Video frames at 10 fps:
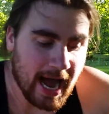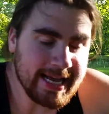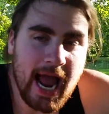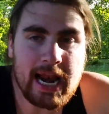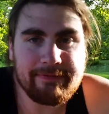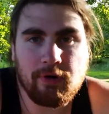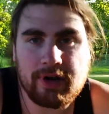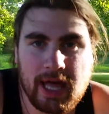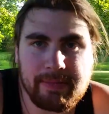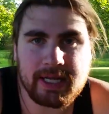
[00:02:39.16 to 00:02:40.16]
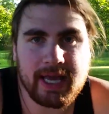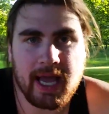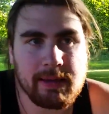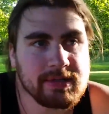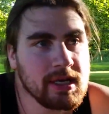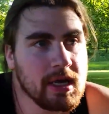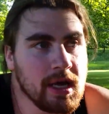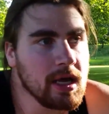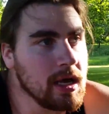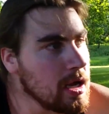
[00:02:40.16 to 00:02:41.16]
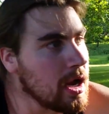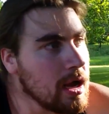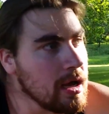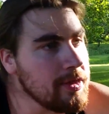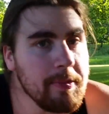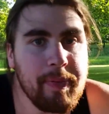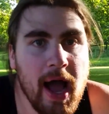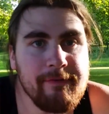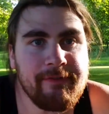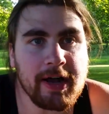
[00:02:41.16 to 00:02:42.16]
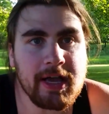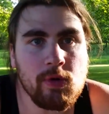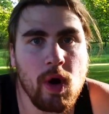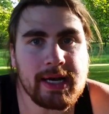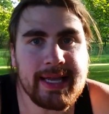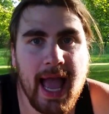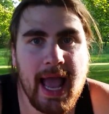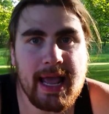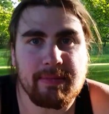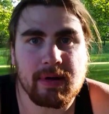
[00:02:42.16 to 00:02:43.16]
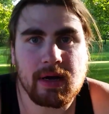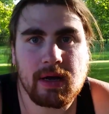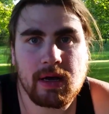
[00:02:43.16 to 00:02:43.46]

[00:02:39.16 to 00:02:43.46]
can't afford that many games. Then buy fucking one game.